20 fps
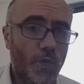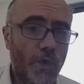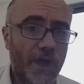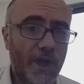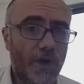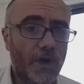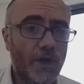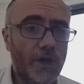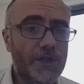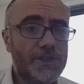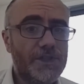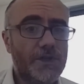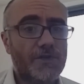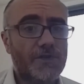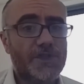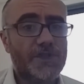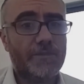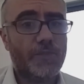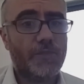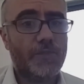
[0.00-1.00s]
we
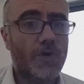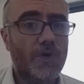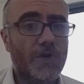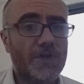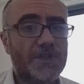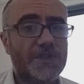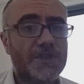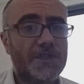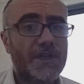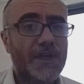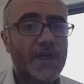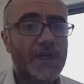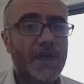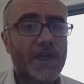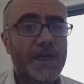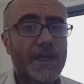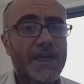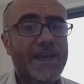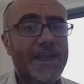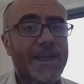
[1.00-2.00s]
also support
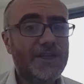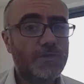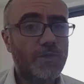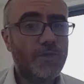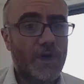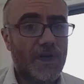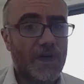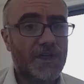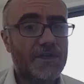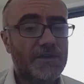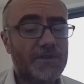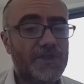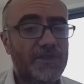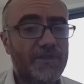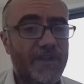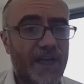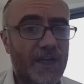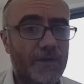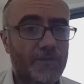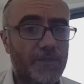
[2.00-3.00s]
network
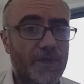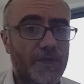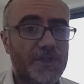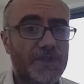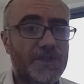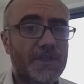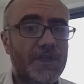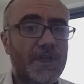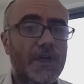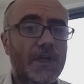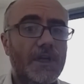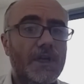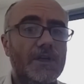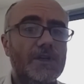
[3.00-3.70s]
development,